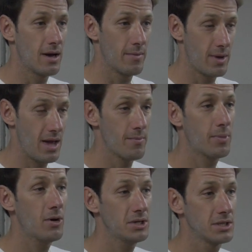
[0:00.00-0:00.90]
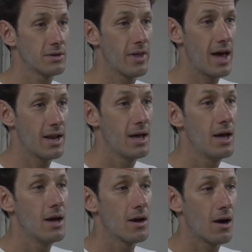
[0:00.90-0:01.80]
um, and portions of that
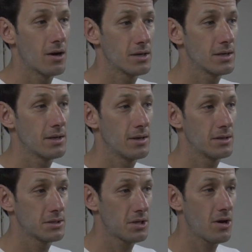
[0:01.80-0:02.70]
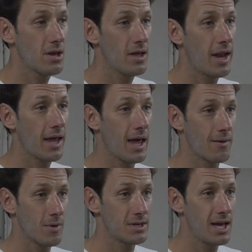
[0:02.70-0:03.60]
are circulating
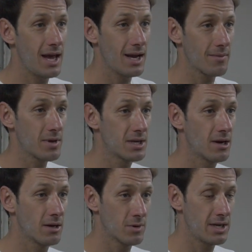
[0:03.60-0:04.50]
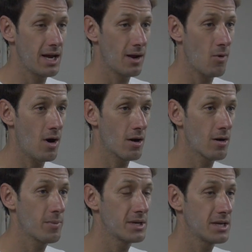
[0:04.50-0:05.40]
and retaining material, retaining
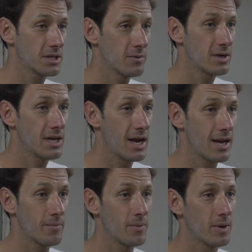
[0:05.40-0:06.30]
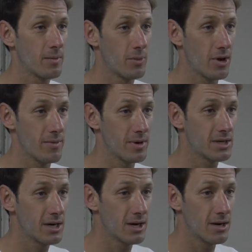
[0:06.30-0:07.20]
water, potentially retaining buoyant
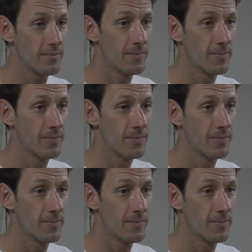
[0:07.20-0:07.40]
material.